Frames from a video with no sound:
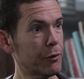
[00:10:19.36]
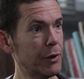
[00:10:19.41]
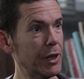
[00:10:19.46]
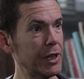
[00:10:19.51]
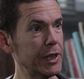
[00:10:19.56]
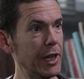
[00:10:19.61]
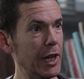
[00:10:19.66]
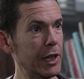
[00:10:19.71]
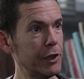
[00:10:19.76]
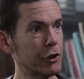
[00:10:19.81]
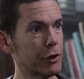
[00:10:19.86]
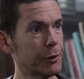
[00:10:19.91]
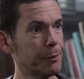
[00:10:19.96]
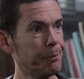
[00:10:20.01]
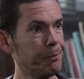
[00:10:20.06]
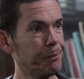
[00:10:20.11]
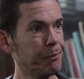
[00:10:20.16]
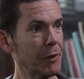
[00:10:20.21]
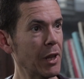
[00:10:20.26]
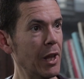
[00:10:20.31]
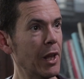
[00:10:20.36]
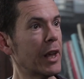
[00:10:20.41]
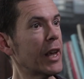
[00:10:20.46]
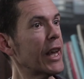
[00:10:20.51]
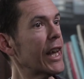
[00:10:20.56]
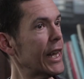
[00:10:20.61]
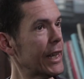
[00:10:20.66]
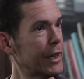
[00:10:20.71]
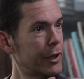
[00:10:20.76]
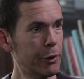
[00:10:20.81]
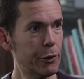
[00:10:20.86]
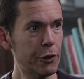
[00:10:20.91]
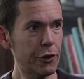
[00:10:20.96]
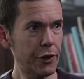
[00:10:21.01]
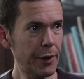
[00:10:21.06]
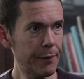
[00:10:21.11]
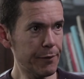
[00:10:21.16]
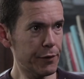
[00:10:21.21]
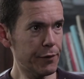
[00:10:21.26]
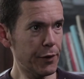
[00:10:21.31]
of radiation. It
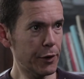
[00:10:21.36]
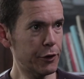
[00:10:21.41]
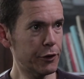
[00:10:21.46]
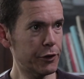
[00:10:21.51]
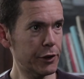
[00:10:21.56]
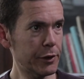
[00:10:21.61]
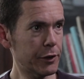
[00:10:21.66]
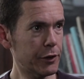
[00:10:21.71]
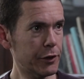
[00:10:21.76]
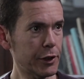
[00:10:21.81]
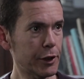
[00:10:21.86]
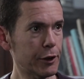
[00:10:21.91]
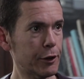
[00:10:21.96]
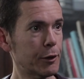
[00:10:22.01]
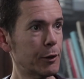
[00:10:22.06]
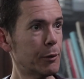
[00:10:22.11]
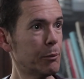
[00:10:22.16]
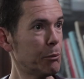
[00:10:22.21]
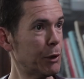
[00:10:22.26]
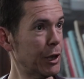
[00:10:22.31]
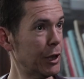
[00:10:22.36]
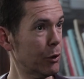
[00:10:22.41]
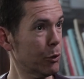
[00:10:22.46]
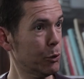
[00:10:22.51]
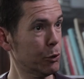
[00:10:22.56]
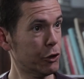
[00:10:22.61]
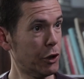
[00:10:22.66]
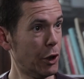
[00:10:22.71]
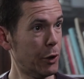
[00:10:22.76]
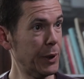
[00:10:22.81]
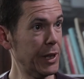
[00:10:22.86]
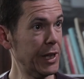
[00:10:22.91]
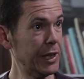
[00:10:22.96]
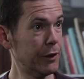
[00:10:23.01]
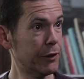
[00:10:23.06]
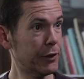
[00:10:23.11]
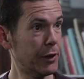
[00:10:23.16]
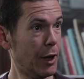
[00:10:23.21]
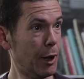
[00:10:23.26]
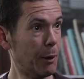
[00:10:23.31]
uses it for photosynthesis, but it also
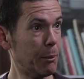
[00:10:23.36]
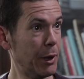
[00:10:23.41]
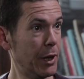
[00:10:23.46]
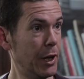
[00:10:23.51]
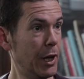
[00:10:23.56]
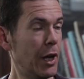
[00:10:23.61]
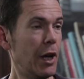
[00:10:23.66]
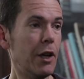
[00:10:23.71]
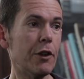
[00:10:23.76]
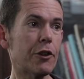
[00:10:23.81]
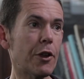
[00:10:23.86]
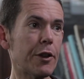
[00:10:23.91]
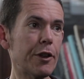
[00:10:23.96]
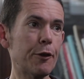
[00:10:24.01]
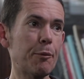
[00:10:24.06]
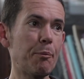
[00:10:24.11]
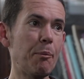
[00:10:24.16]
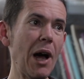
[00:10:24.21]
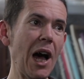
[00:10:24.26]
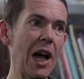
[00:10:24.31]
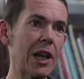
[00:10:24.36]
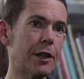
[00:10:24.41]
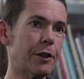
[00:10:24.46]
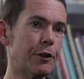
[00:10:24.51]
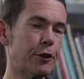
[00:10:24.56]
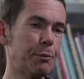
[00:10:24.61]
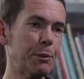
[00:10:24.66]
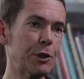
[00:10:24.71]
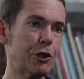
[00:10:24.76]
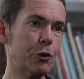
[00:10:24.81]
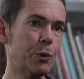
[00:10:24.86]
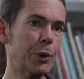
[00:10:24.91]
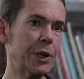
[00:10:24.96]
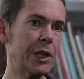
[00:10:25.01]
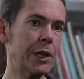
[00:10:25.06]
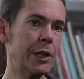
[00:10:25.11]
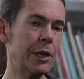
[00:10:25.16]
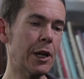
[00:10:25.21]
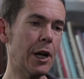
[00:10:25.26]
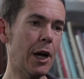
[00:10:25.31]
heats up. So this balance
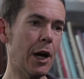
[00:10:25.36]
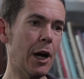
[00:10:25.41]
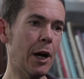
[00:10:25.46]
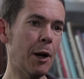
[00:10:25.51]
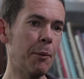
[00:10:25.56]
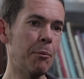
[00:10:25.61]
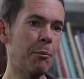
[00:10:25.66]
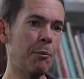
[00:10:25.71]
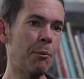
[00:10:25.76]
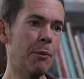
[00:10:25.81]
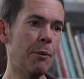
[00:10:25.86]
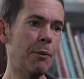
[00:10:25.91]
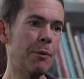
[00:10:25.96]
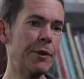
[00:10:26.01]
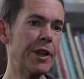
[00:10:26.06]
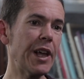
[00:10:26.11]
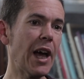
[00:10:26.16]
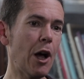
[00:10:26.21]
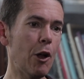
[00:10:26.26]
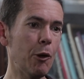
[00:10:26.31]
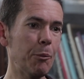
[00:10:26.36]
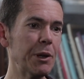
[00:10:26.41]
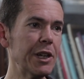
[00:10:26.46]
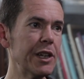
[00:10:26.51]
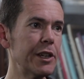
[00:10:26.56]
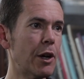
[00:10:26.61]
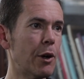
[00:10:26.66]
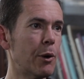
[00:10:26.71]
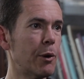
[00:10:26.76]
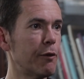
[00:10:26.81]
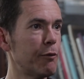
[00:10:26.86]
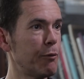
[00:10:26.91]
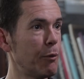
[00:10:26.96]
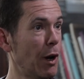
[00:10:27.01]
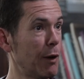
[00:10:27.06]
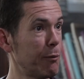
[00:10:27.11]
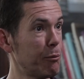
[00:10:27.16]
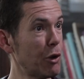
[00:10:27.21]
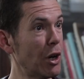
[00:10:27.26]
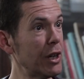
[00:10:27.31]
between um, the albedo of,
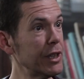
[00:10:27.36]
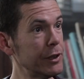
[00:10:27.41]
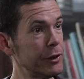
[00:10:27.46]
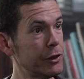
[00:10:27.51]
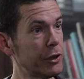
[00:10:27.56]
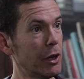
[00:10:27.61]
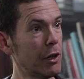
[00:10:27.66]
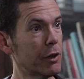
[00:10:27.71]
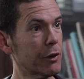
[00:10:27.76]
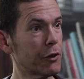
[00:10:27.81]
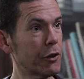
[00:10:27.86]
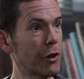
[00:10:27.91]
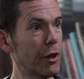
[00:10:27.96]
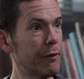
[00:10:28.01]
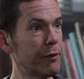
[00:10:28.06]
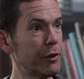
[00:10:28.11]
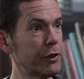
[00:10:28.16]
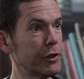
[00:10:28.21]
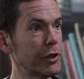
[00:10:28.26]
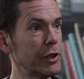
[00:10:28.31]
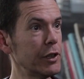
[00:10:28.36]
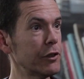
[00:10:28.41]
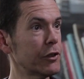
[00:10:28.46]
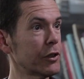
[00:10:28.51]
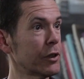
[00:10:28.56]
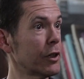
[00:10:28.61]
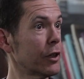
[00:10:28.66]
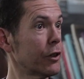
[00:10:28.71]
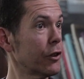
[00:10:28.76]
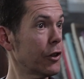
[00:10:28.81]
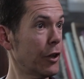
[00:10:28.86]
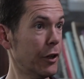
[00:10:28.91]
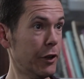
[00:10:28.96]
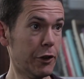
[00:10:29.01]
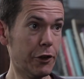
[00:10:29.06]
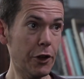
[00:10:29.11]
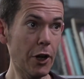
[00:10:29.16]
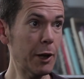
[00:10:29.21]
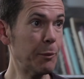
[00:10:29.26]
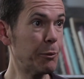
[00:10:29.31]
of, bright and dark surfaces and the,
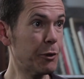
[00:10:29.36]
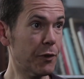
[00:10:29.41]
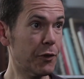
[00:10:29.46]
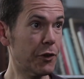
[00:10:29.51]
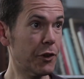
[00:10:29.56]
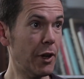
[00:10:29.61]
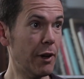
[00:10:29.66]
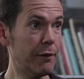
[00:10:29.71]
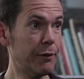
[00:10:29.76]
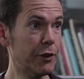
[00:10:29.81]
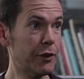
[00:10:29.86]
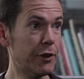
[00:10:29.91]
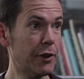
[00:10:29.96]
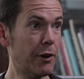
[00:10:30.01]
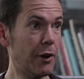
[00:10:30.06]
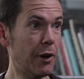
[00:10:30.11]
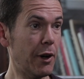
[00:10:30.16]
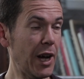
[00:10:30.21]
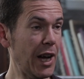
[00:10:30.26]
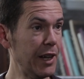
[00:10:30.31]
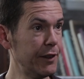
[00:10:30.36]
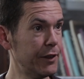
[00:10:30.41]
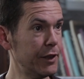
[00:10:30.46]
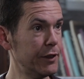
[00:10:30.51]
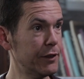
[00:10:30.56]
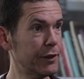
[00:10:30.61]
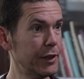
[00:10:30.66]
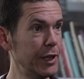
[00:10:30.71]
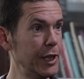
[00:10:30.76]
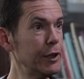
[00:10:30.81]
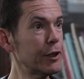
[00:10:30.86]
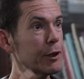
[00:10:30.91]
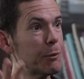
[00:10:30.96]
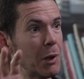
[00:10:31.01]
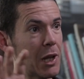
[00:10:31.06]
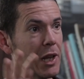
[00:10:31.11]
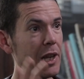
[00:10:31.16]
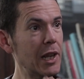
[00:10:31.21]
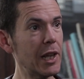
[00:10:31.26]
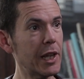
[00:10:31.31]
the types of surface there are has this
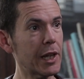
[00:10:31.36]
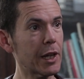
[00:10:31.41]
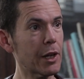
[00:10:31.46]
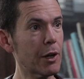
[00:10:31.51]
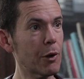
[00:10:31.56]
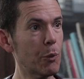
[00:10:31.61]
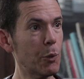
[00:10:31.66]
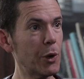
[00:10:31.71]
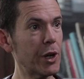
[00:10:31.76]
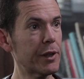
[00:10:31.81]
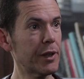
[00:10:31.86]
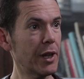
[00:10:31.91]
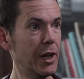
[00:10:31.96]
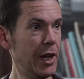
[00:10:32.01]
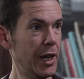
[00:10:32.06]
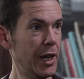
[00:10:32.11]
intimate link with